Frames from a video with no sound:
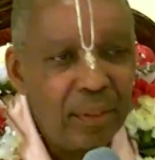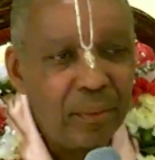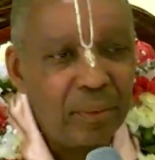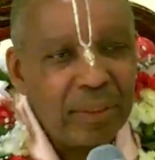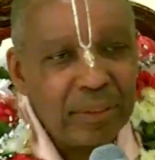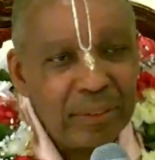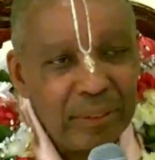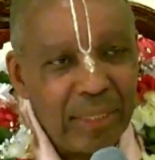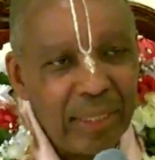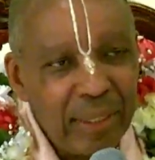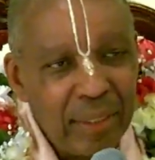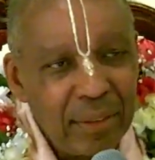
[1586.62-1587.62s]
We should
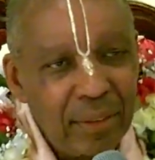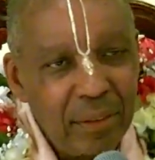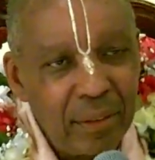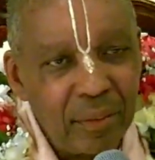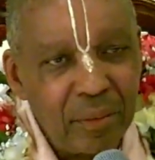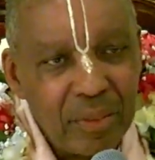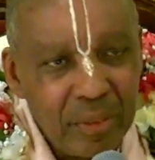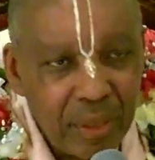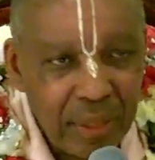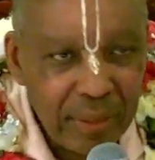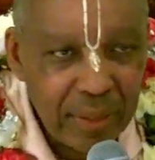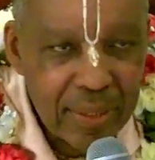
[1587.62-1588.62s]
take that to heart. Krishna
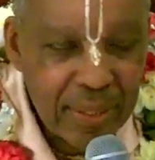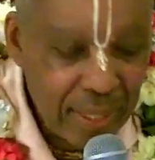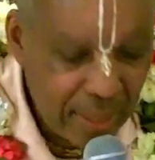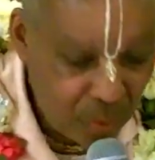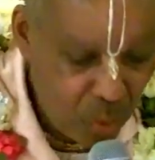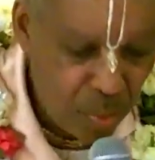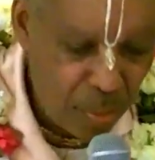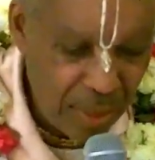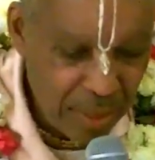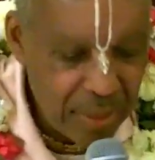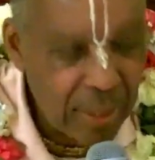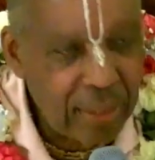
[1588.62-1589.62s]
declares that, Lord
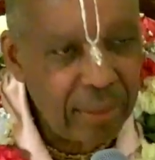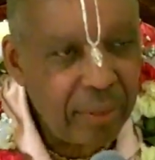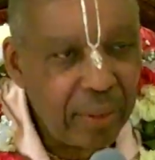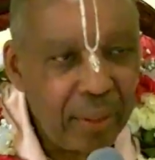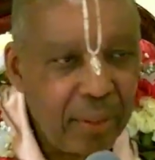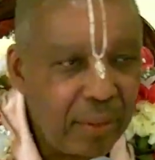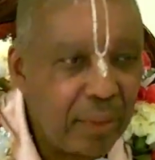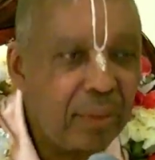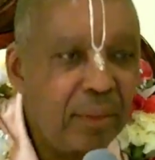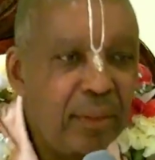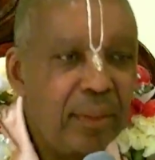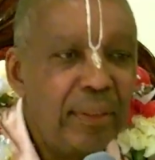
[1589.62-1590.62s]
Brahma is declaring it
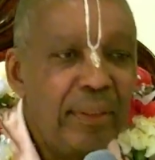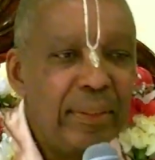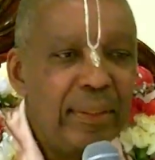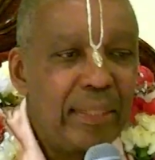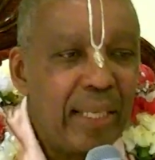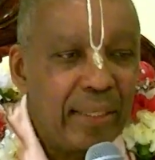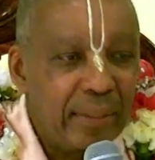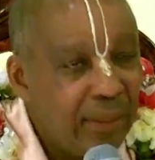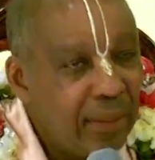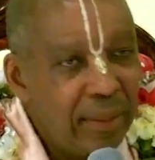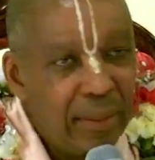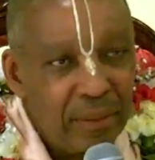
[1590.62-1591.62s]
here, that
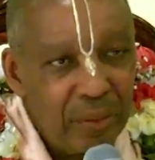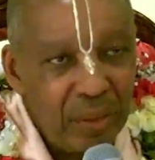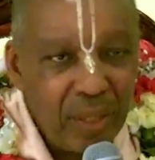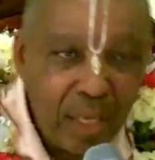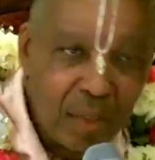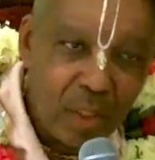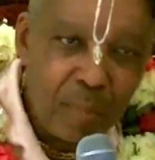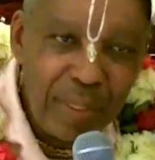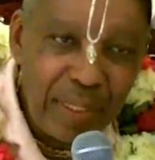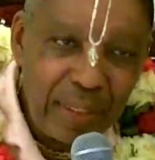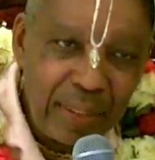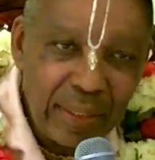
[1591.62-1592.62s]
you're not only
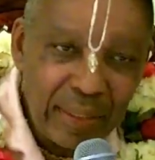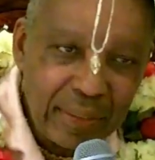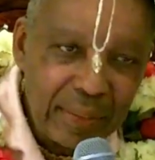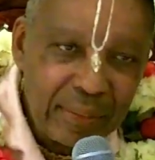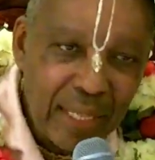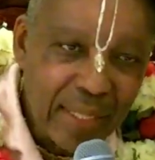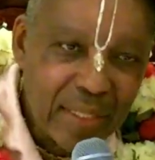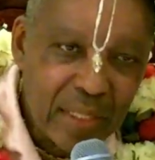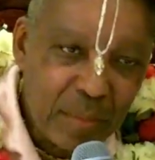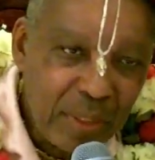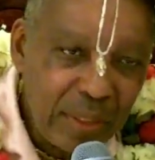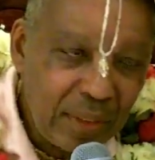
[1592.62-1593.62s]
being nice
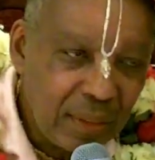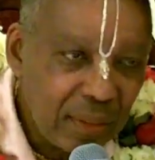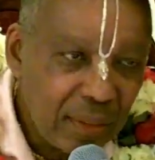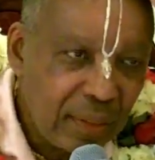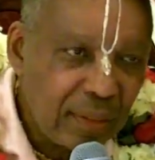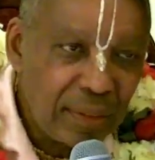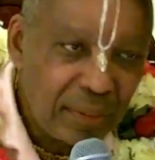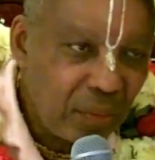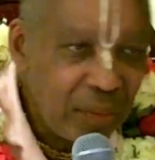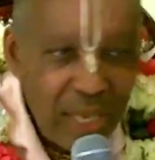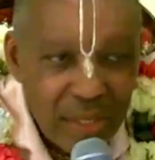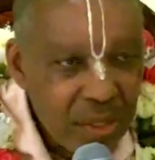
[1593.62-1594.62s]
to me,
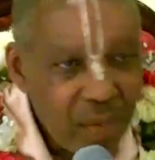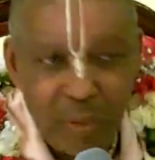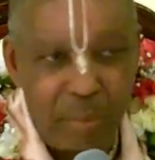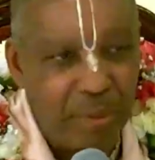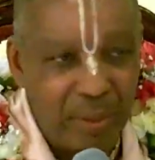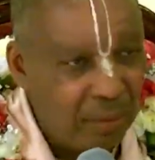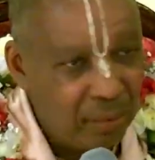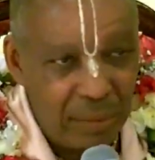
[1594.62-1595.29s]
you're nice to everybody.